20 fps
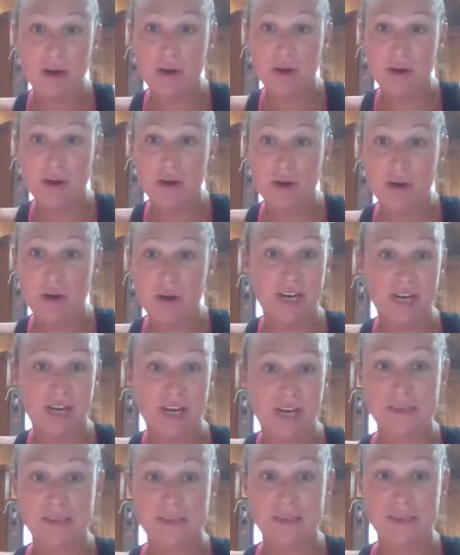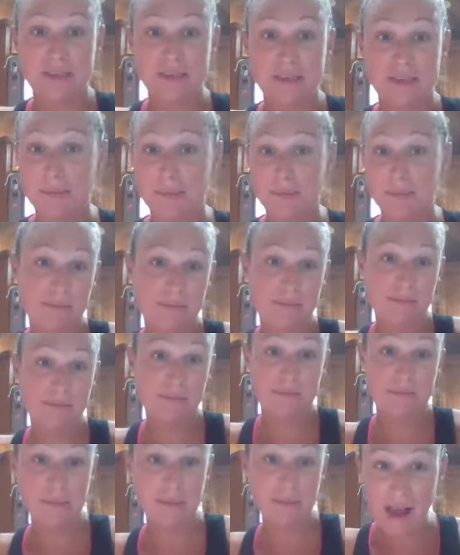share it give it some
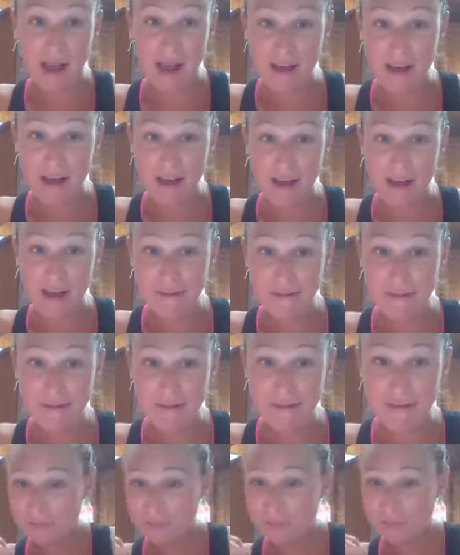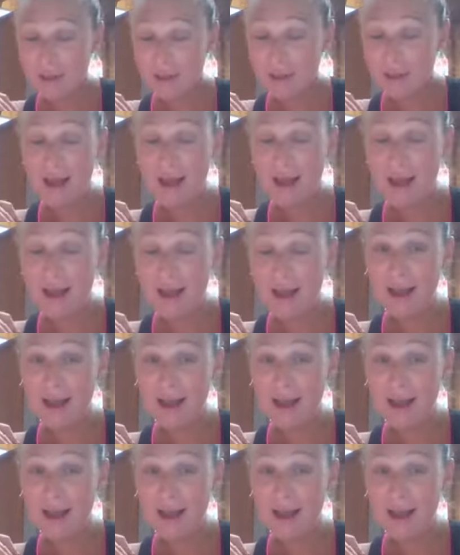love to get it